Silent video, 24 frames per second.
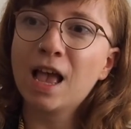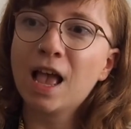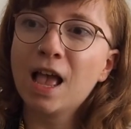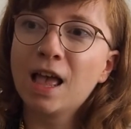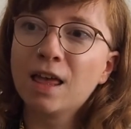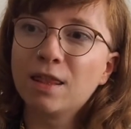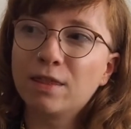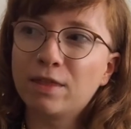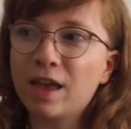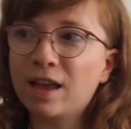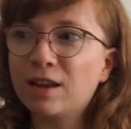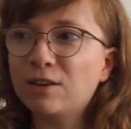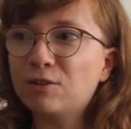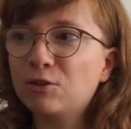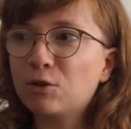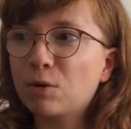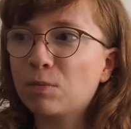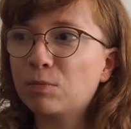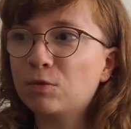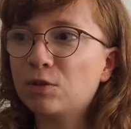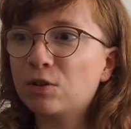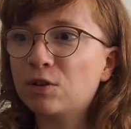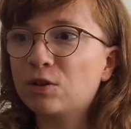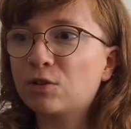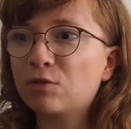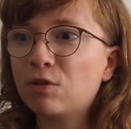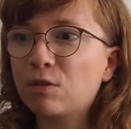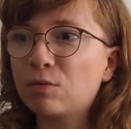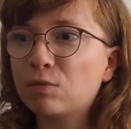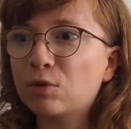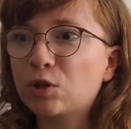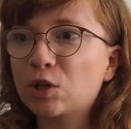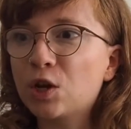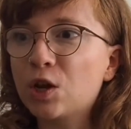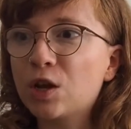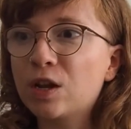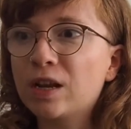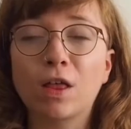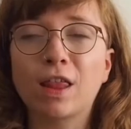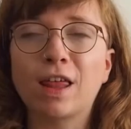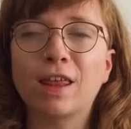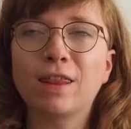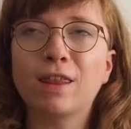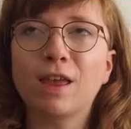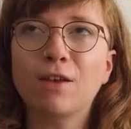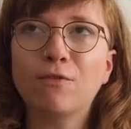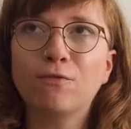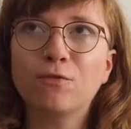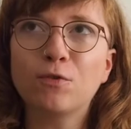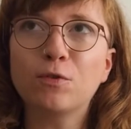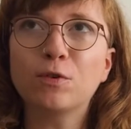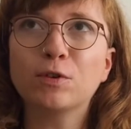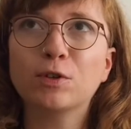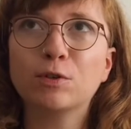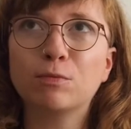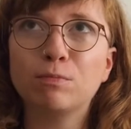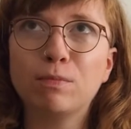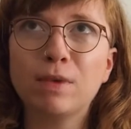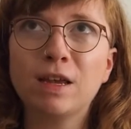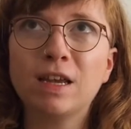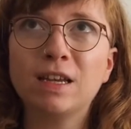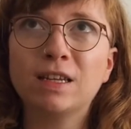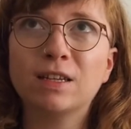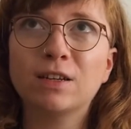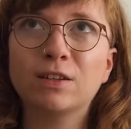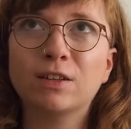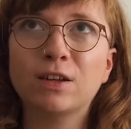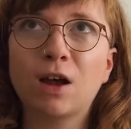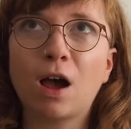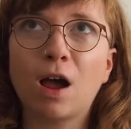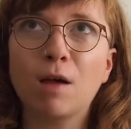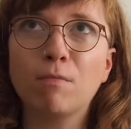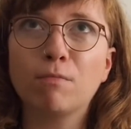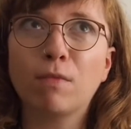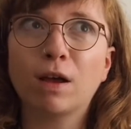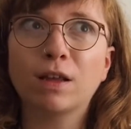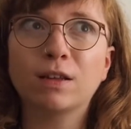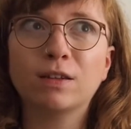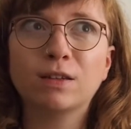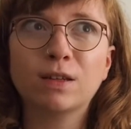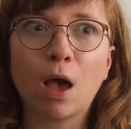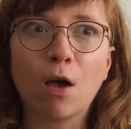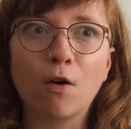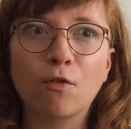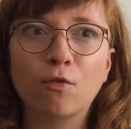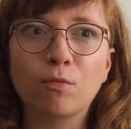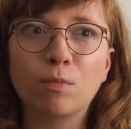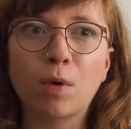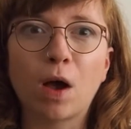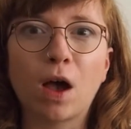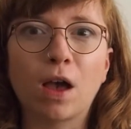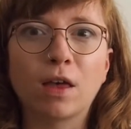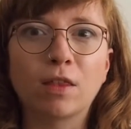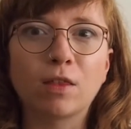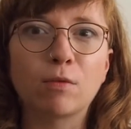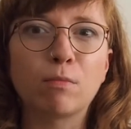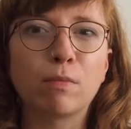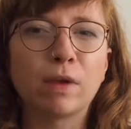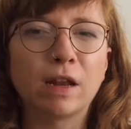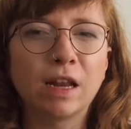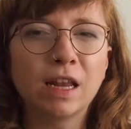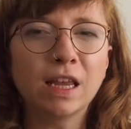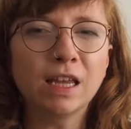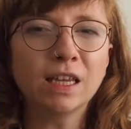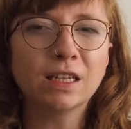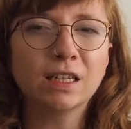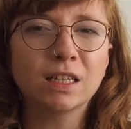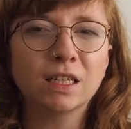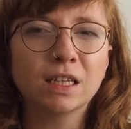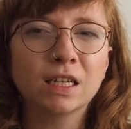their job description, and they forced me to time myself by the minute.